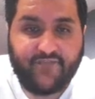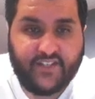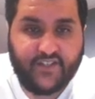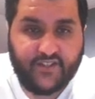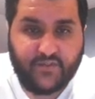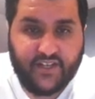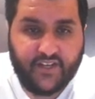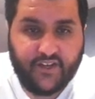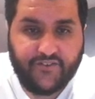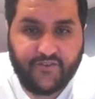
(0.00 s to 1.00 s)
fixtures we
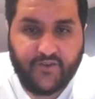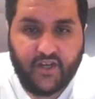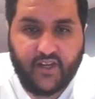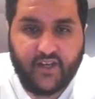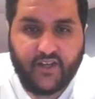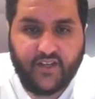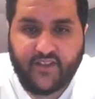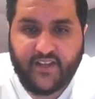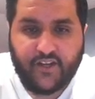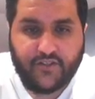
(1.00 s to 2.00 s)
didn't go through earlier,
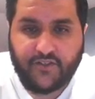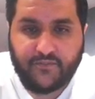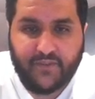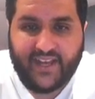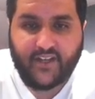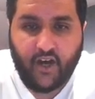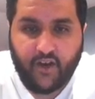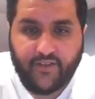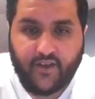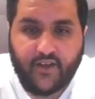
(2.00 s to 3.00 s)
they're not too bad
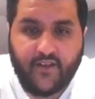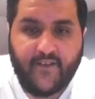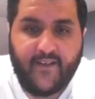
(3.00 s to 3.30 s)
either.